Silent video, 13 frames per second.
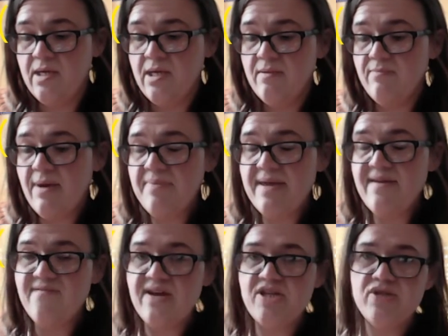Maybe
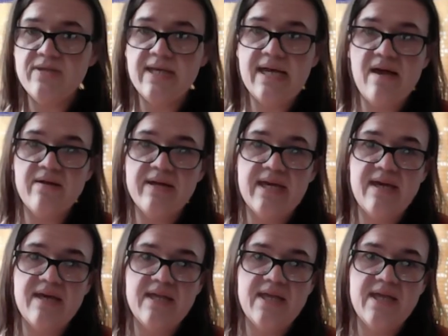eventually I'll
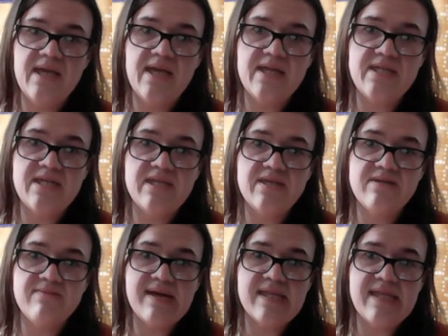get into the
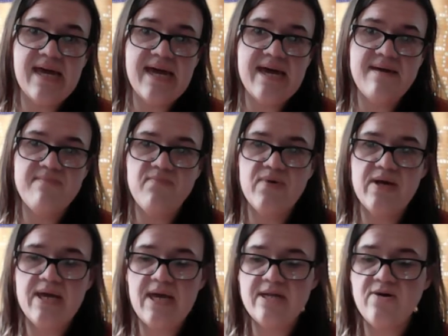swing of that,
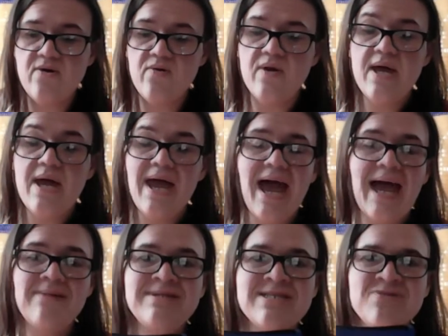but I don't.
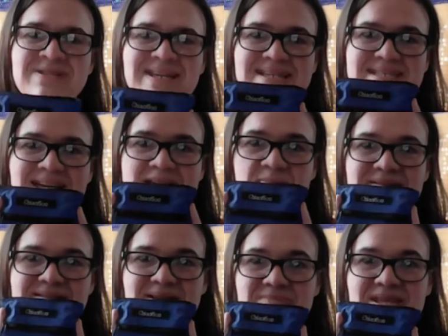I'm just really excited
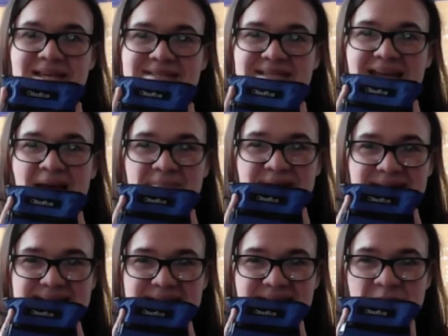about some things. Like, I'm
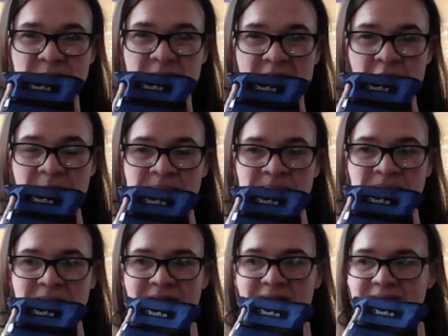excited about
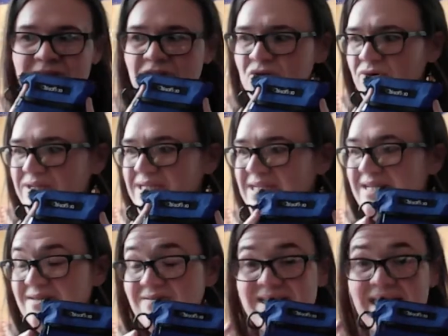the shorty
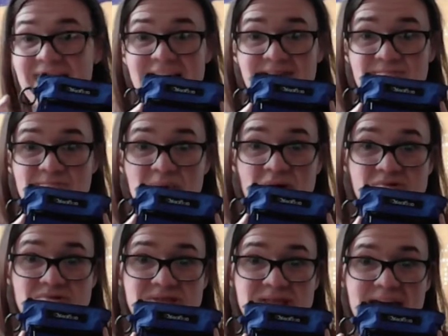needles. I have
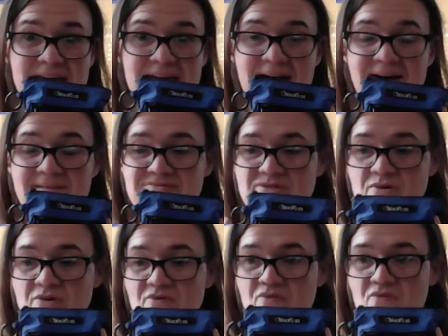both. I have
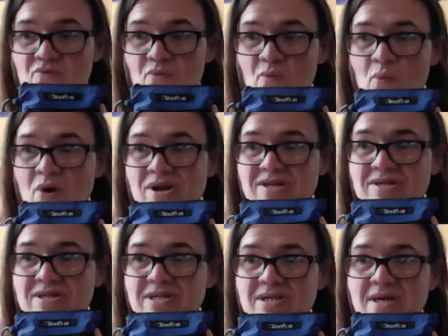the
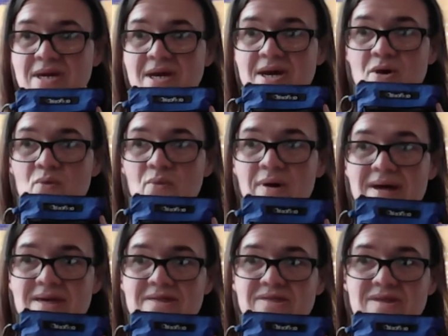ones
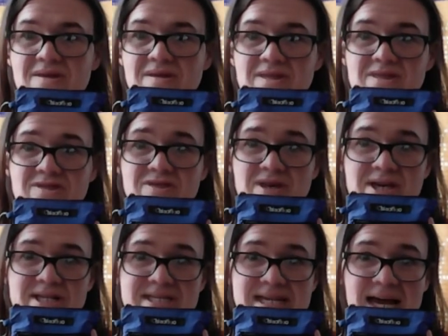with
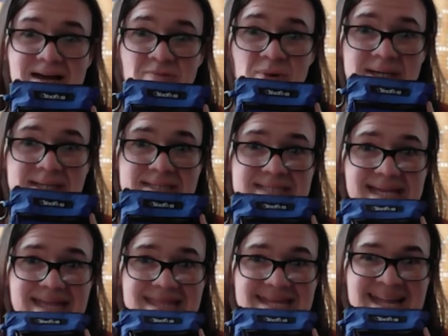the sock ones,
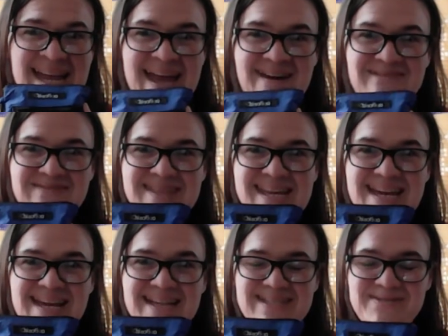and then I have
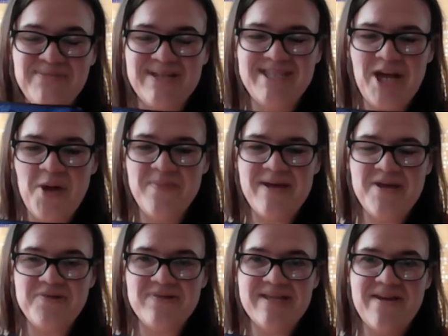these which I'll be
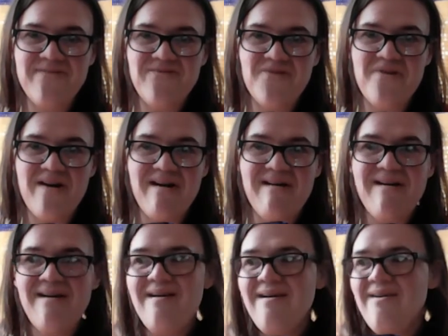using for
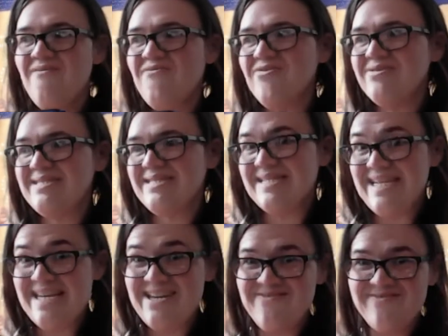
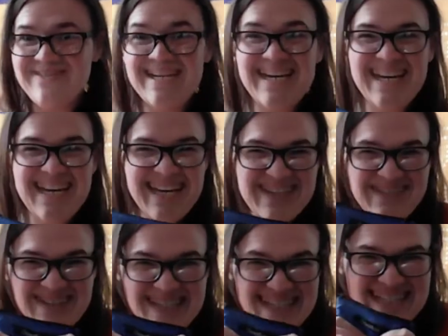sleeves. I'm
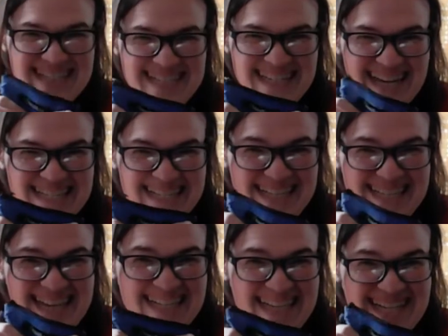really excited.
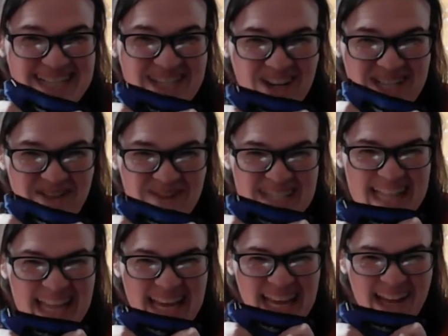9-inch circs for
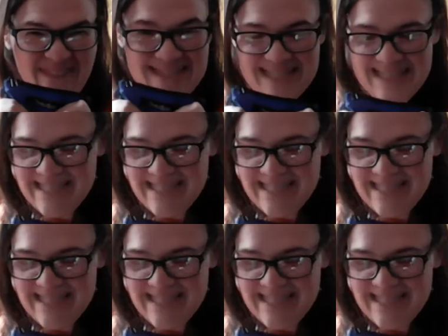sleeves.